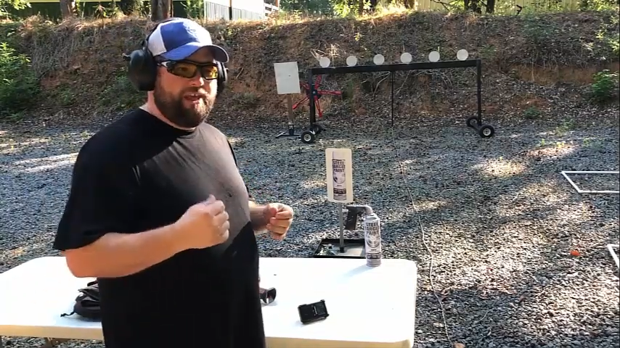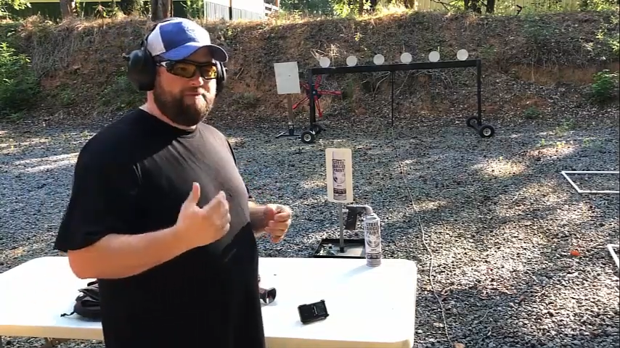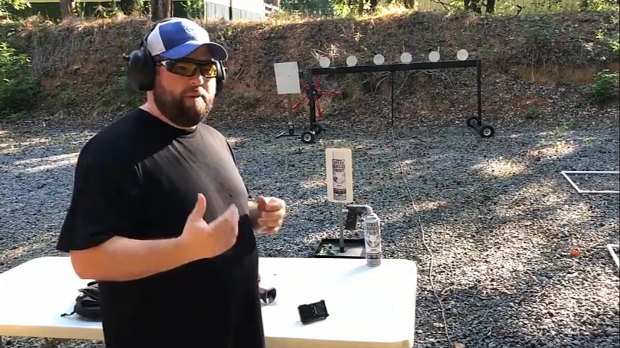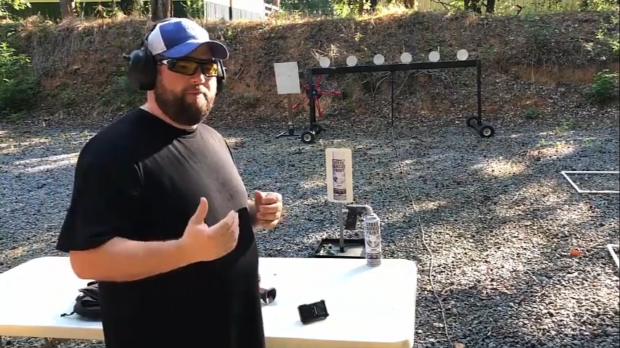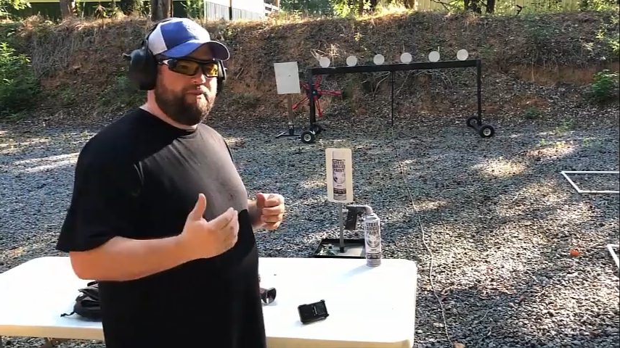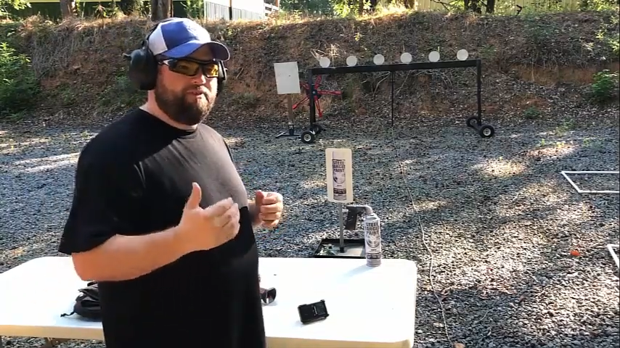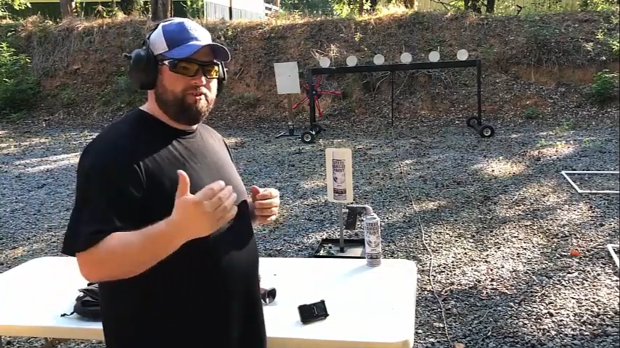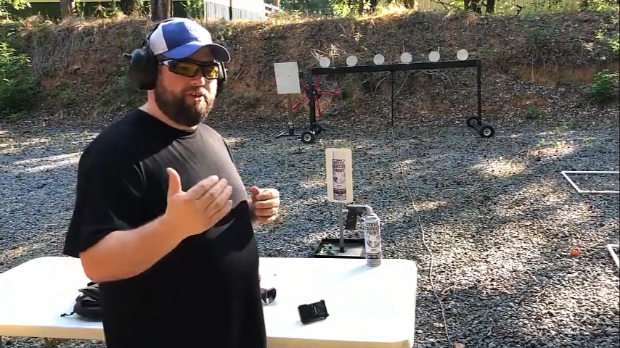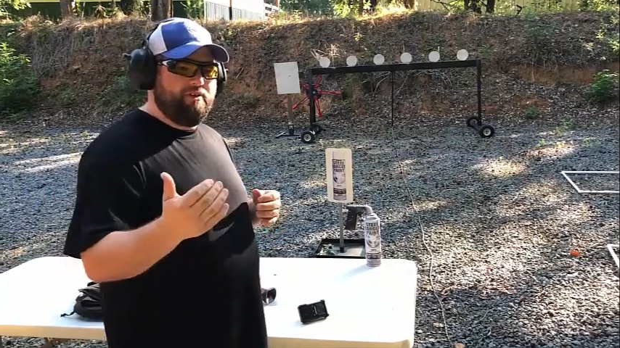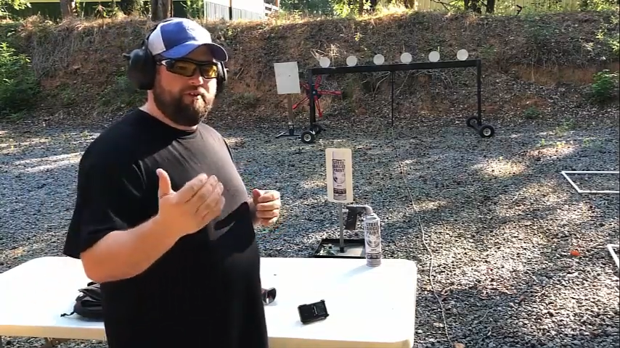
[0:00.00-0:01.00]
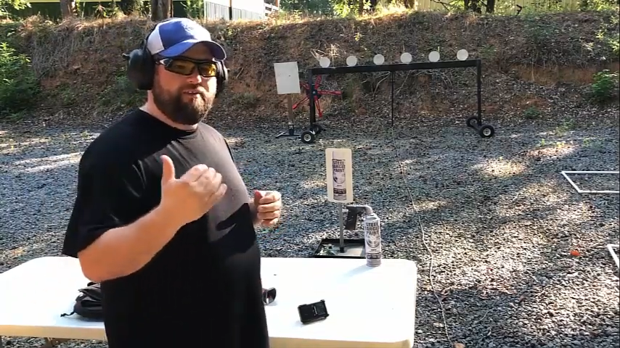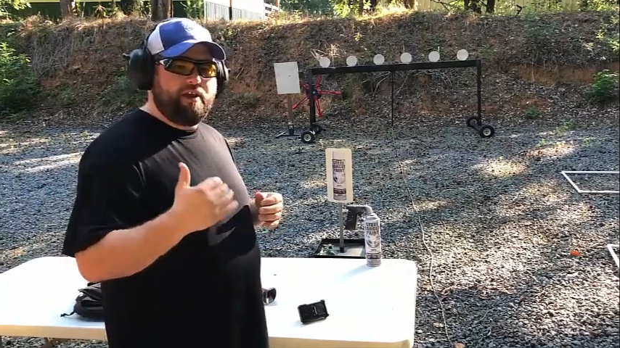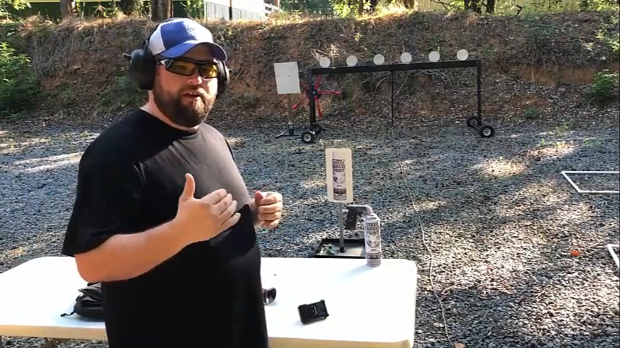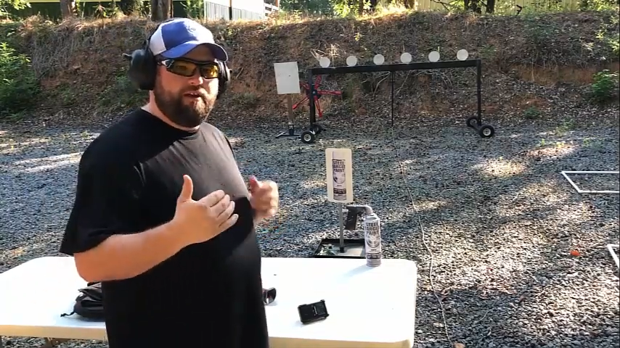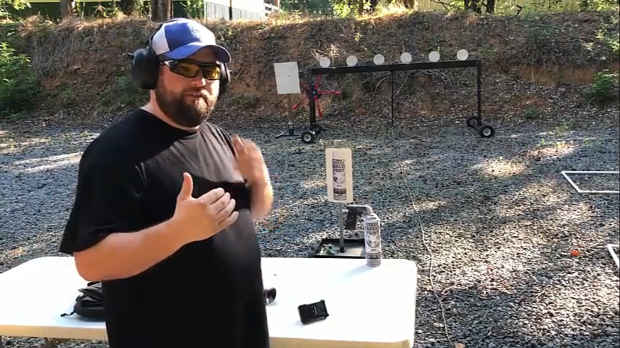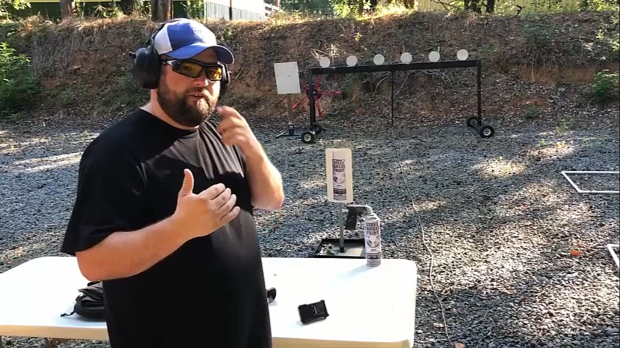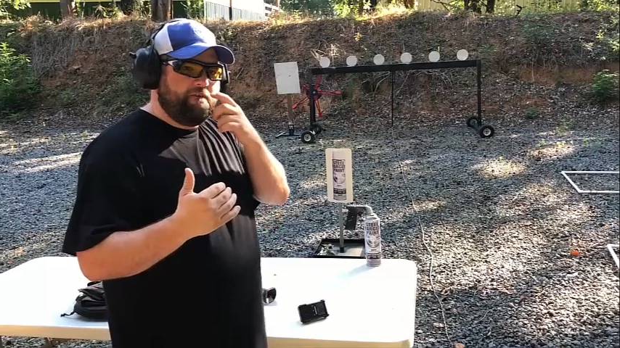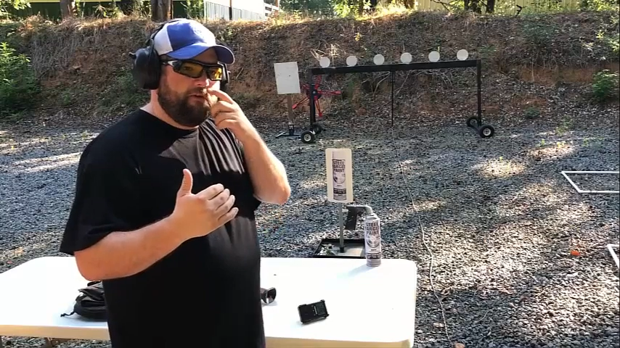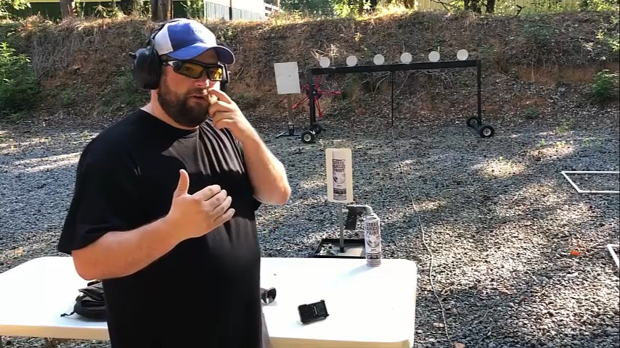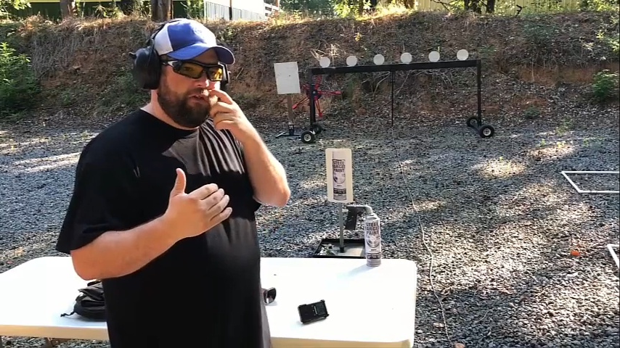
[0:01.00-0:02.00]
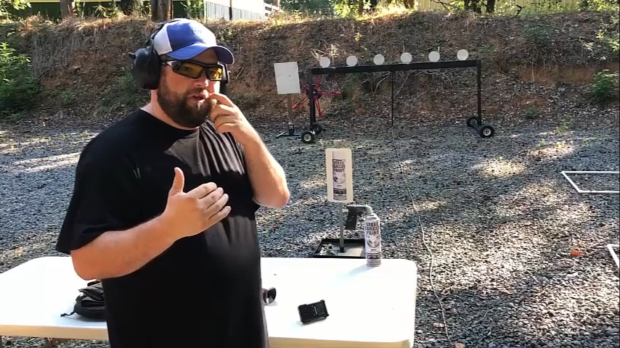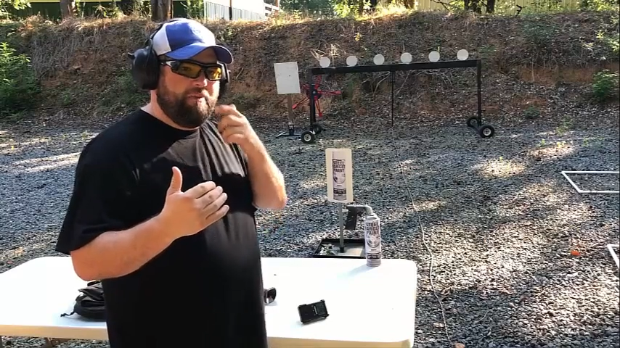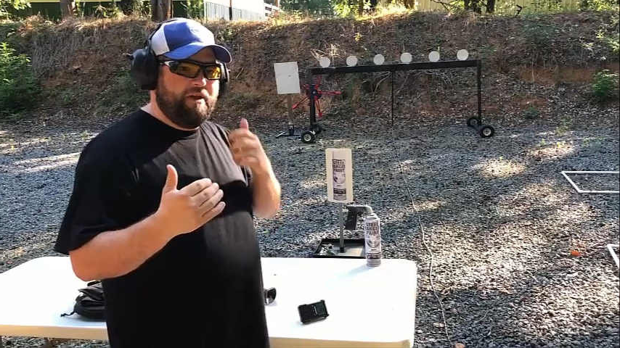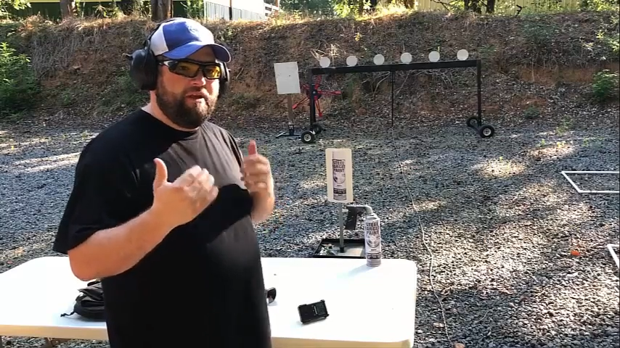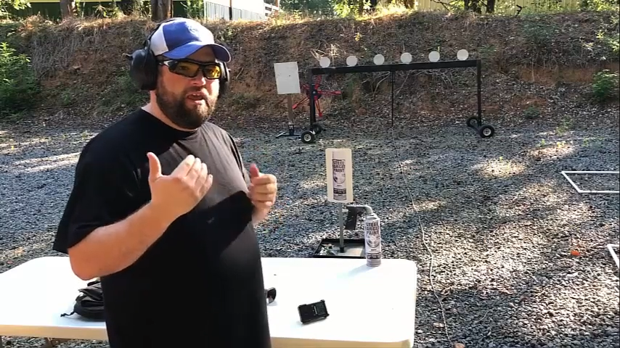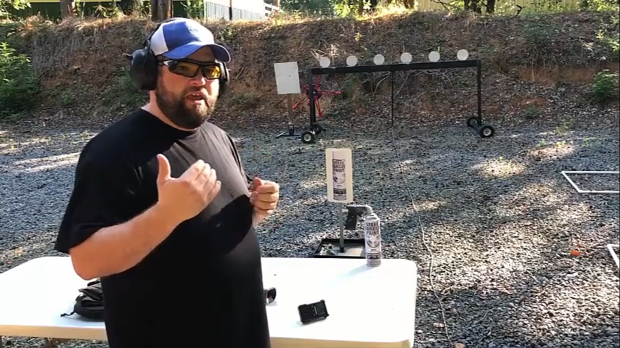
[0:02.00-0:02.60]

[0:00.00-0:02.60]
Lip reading: is my pistol shooting has kind of suffered a little bit.